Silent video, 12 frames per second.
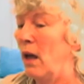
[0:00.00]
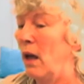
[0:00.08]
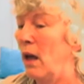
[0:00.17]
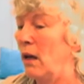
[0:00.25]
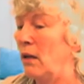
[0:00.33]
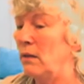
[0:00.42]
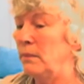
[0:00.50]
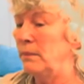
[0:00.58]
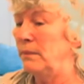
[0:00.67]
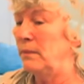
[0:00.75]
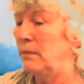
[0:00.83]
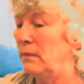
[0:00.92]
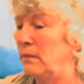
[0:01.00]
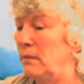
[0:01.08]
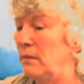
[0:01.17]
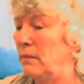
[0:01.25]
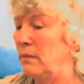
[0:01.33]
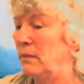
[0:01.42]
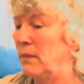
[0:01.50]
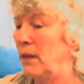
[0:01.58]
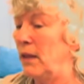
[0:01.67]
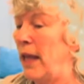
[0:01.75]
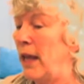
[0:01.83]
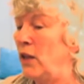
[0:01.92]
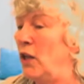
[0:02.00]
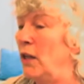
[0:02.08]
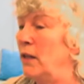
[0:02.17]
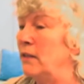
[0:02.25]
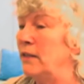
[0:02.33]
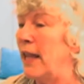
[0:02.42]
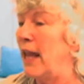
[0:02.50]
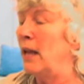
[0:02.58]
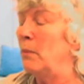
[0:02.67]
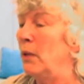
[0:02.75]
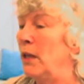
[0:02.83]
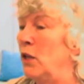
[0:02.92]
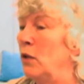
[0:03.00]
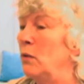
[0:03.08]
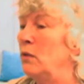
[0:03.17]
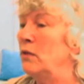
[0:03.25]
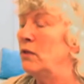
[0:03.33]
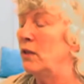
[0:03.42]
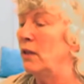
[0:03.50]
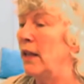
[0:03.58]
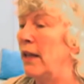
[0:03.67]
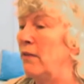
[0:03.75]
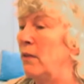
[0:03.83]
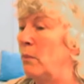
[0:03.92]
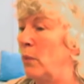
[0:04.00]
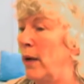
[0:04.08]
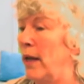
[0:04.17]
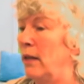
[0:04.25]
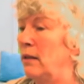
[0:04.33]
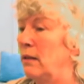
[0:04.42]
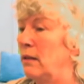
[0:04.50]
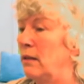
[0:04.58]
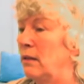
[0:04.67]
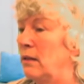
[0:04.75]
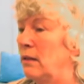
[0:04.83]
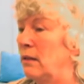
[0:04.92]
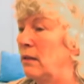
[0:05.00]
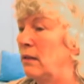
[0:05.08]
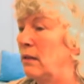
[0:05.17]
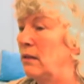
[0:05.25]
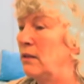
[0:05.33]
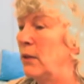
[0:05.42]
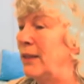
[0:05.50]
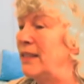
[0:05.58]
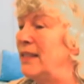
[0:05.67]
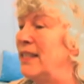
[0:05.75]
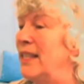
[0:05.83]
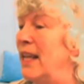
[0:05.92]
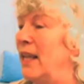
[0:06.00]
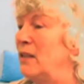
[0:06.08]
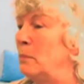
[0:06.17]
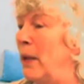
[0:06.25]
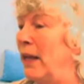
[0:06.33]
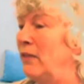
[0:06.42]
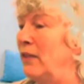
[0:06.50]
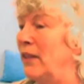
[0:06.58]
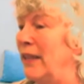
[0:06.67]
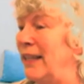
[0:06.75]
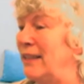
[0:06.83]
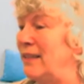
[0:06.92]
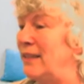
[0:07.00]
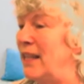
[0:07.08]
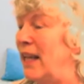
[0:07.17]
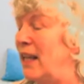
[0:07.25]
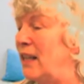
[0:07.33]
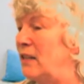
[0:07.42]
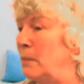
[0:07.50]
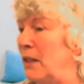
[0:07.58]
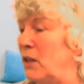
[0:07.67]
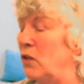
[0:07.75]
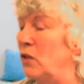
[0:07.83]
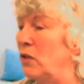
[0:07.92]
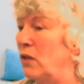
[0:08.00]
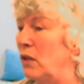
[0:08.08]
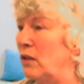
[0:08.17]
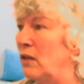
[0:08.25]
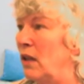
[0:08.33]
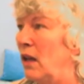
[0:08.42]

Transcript: that yeast can't be used to leaven bread. So it's basically, it's dead. It's been cooked.